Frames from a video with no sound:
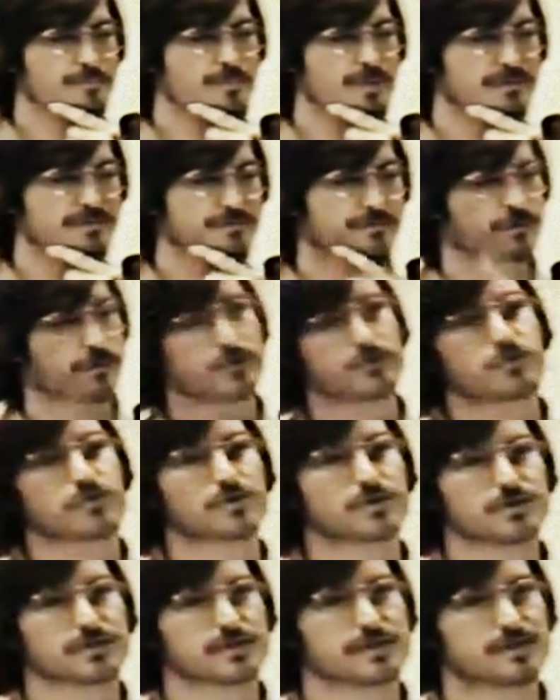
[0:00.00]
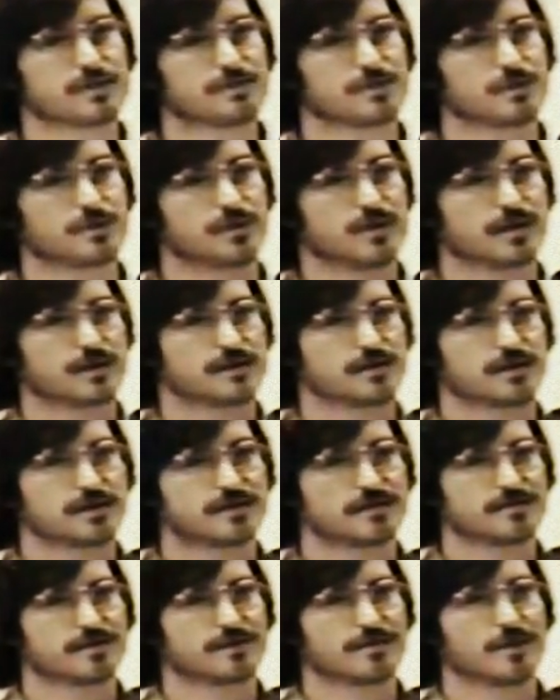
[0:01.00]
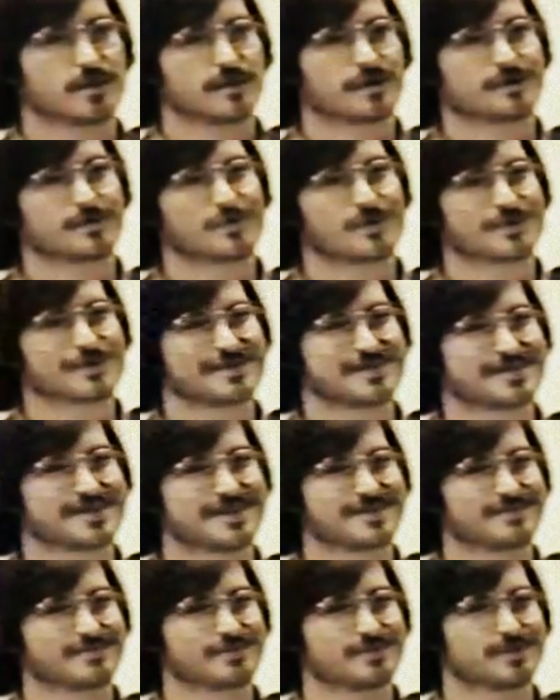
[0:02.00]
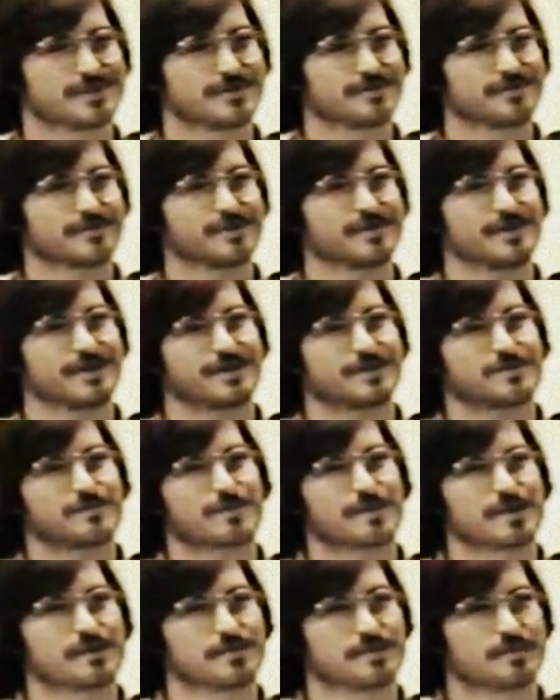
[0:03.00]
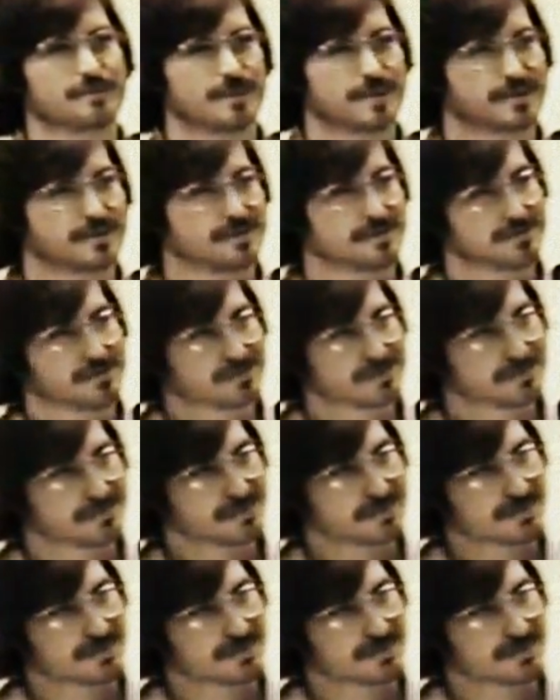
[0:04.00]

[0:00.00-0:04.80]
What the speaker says: But fortunately, someone at Scientific American was insightful enough to test man with a bicycle.